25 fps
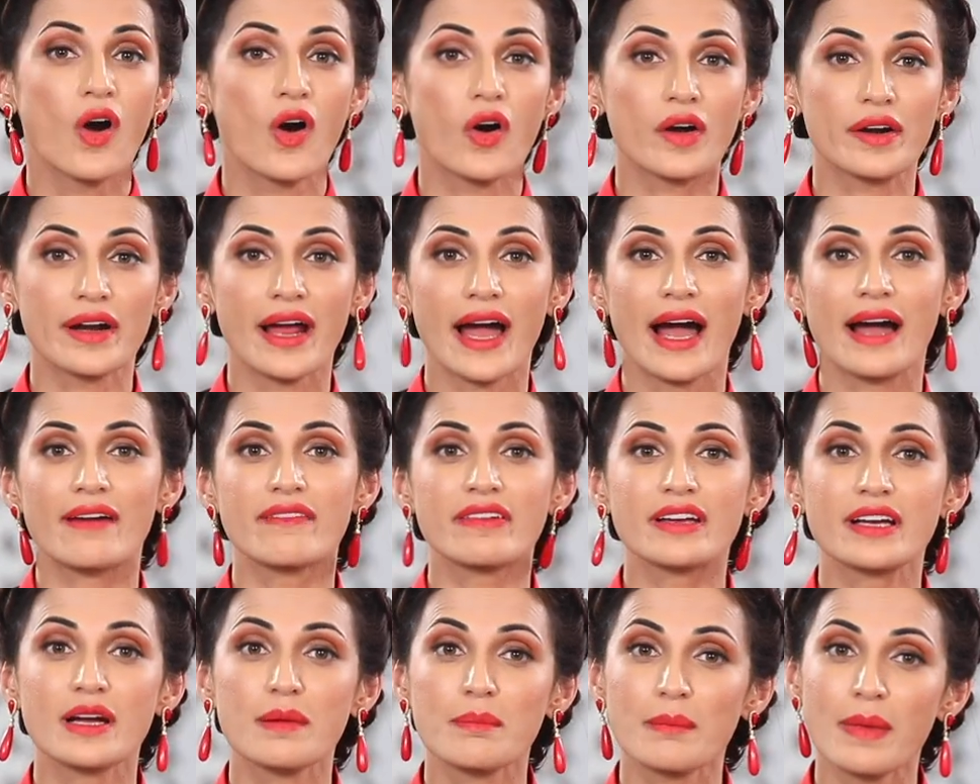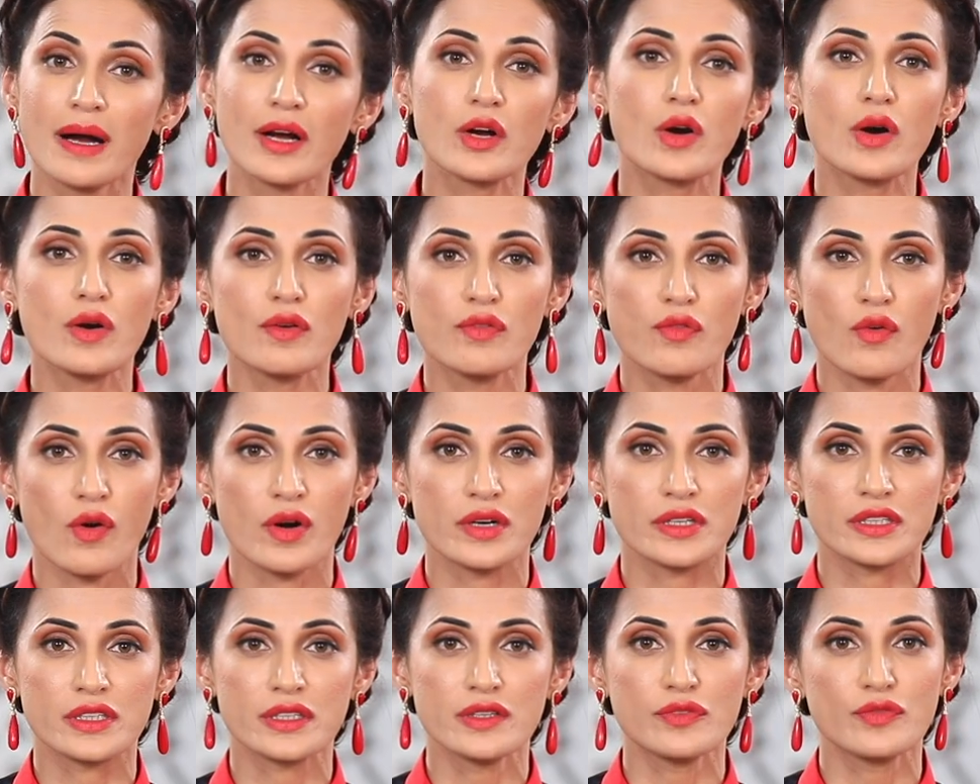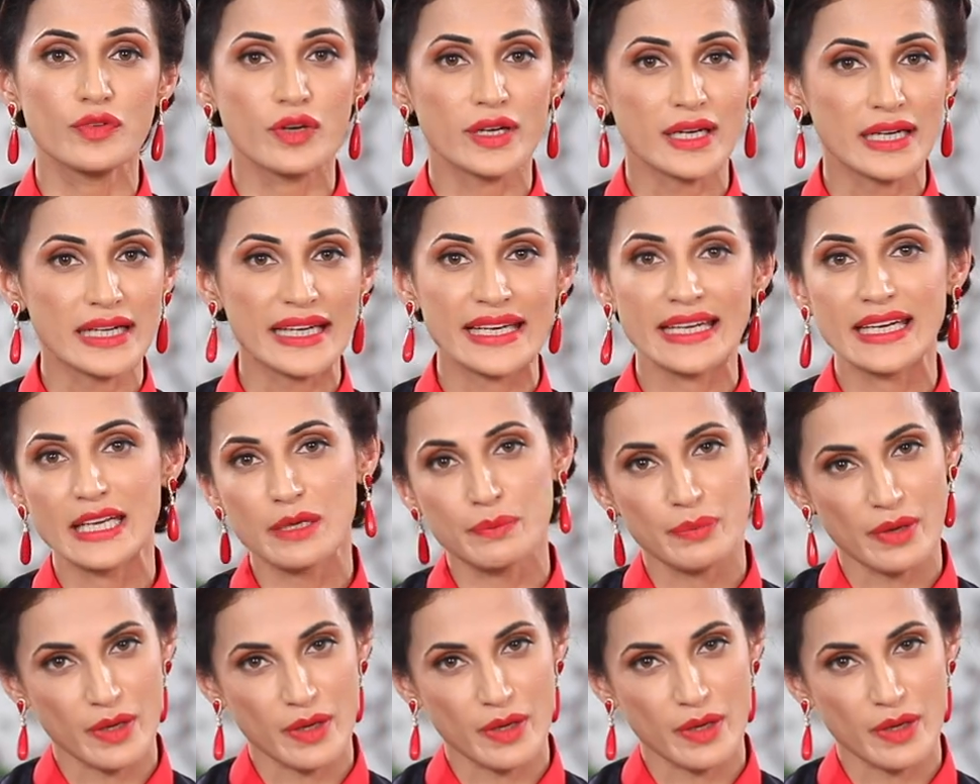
or having a mug of water for cleaning